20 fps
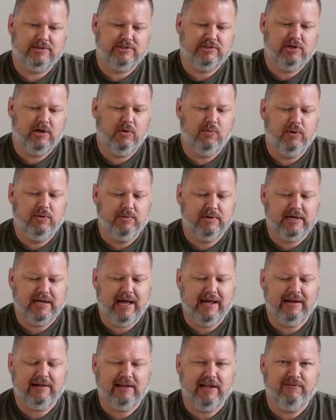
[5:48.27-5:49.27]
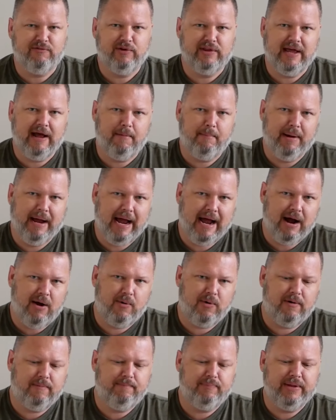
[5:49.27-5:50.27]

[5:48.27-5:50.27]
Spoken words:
So we were kind of left without power.